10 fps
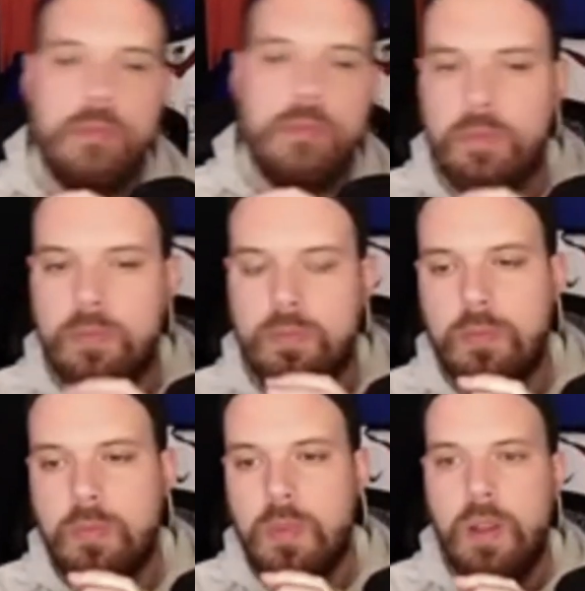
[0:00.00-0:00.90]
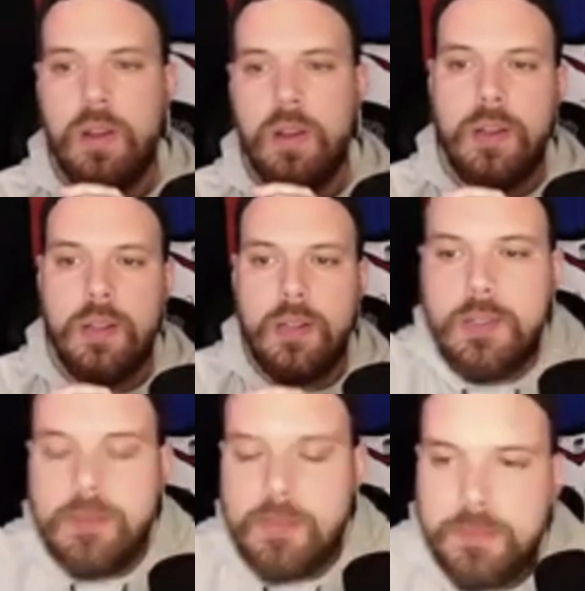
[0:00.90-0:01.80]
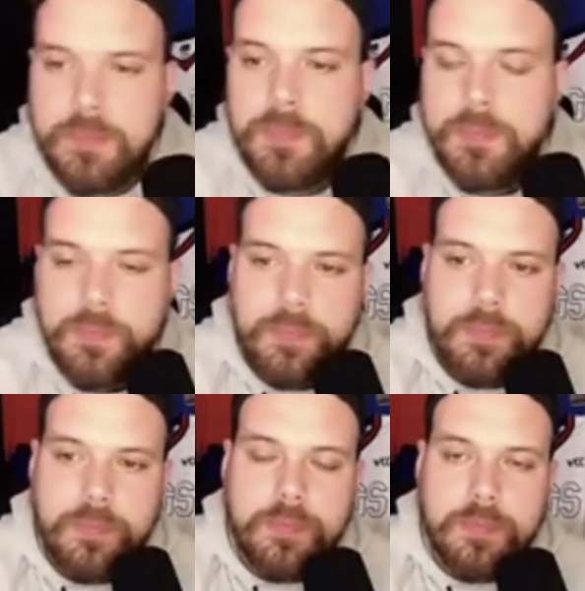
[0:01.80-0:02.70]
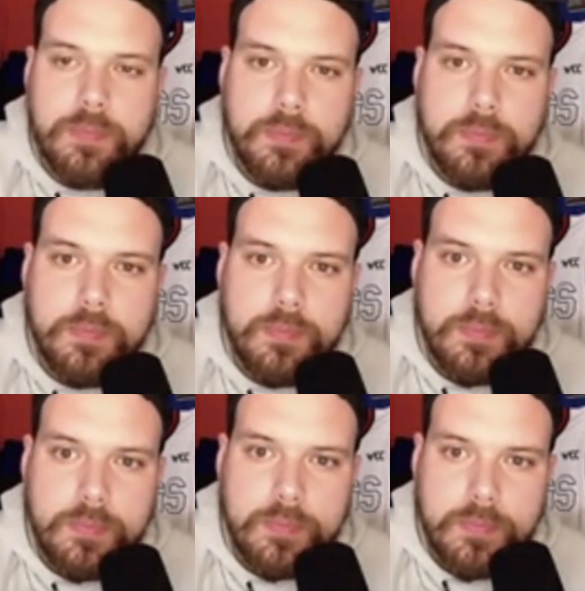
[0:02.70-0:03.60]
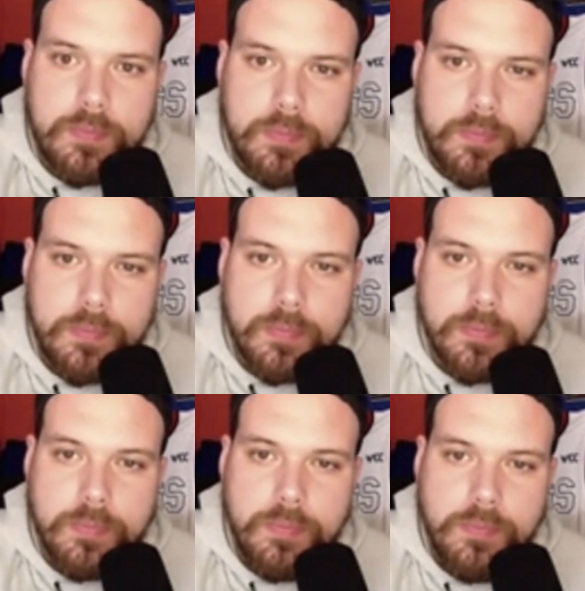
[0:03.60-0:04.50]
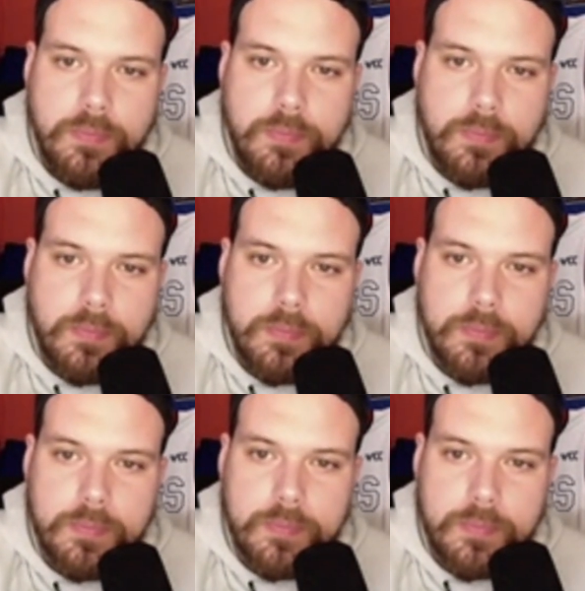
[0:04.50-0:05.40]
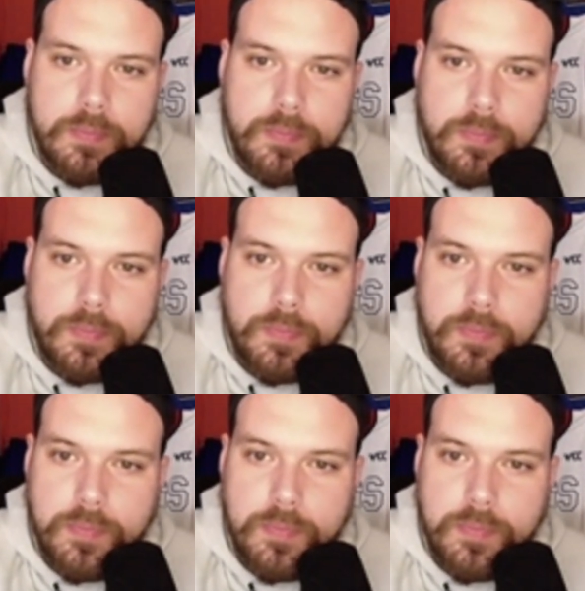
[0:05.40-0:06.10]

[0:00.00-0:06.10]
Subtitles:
This person isn't speaking.